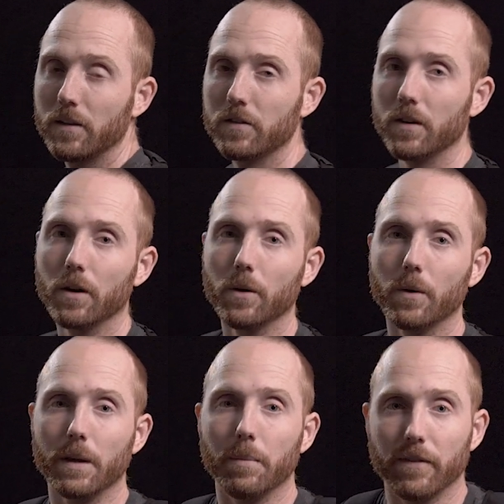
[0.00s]

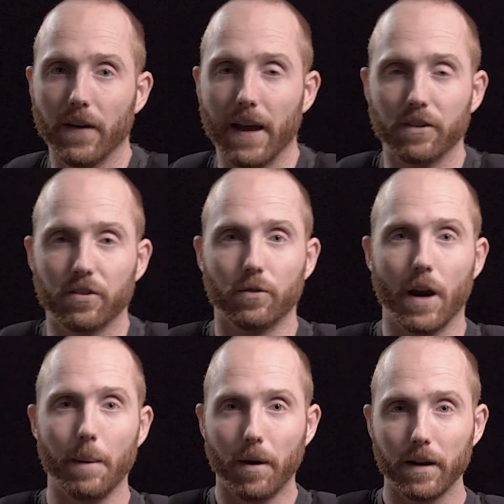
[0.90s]
So, but if I had a
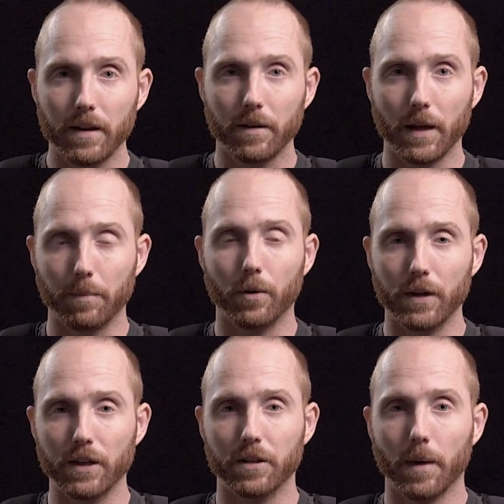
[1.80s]
strap on it, like
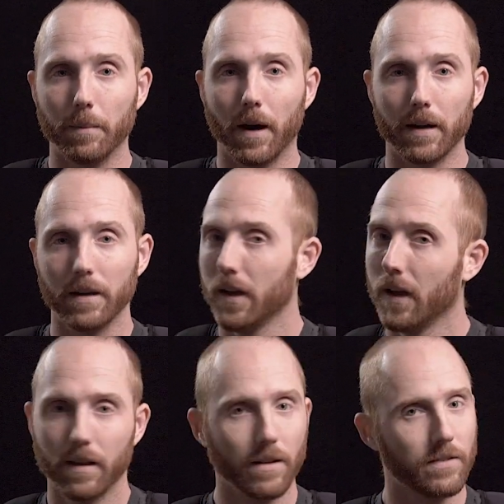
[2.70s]
pulling it to my body,
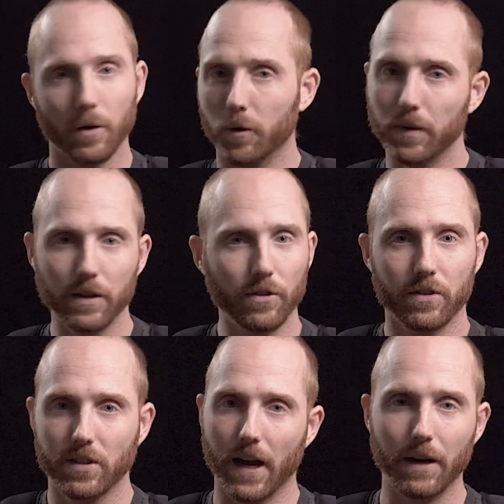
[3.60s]
this thing would be
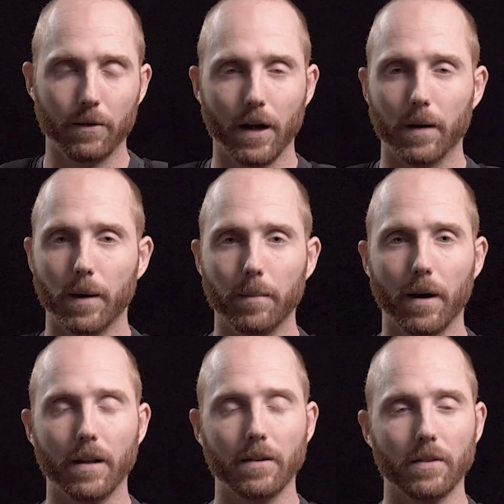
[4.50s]
just tight right on my body.